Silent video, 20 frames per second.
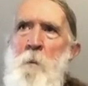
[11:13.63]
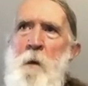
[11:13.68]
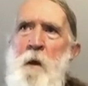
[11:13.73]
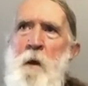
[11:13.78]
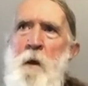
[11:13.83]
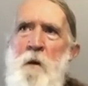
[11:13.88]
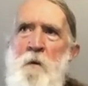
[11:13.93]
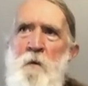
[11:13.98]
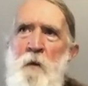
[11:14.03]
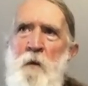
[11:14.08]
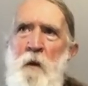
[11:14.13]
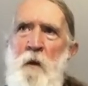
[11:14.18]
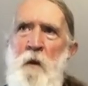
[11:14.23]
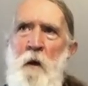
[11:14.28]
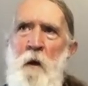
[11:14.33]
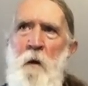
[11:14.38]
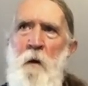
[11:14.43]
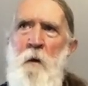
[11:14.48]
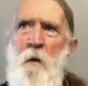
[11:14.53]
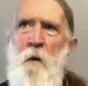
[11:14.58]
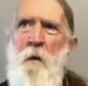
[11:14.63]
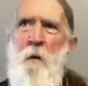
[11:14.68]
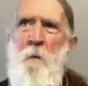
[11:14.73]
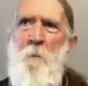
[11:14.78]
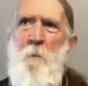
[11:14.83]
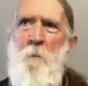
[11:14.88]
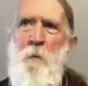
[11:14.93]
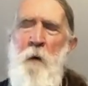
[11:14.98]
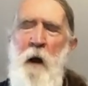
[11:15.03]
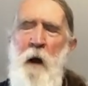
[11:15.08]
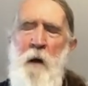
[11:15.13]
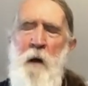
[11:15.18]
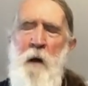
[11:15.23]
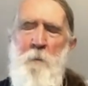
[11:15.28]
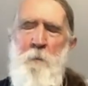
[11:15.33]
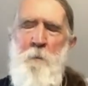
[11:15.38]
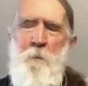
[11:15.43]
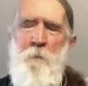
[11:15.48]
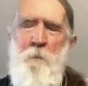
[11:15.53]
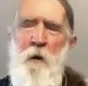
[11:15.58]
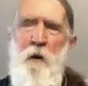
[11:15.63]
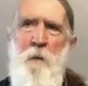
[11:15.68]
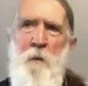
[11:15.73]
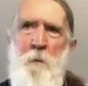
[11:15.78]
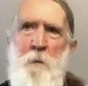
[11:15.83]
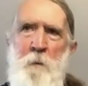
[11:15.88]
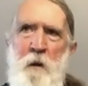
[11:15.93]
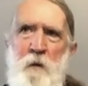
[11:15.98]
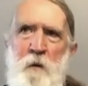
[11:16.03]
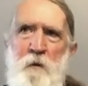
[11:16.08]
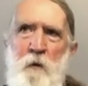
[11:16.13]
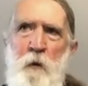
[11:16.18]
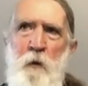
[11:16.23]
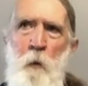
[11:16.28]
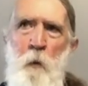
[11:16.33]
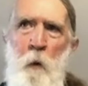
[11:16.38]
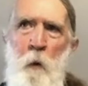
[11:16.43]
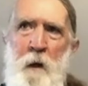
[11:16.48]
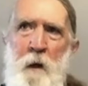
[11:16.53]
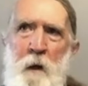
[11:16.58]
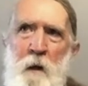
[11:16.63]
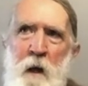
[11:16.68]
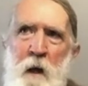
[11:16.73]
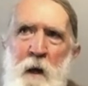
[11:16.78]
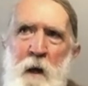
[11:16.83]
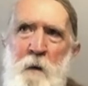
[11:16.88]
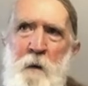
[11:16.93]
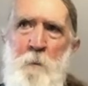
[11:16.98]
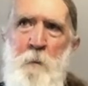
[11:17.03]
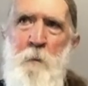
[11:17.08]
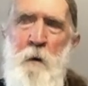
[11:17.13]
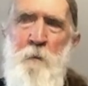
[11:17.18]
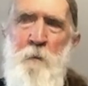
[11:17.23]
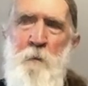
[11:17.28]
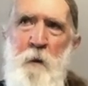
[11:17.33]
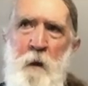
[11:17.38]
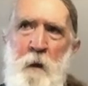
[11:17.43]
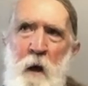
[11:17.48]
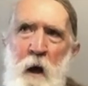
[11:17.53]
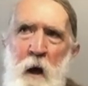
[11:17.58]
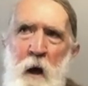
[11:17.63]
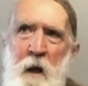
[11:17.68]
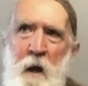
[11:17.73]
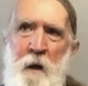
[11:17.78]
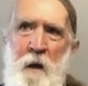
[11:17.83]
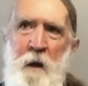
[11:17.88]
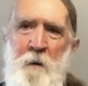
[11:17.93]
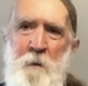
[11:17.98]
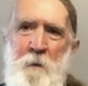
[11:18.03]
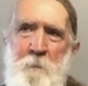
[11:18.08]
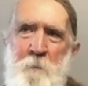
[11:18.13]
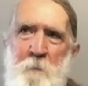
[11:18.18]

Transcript: Because primarily because of the white line above the eye.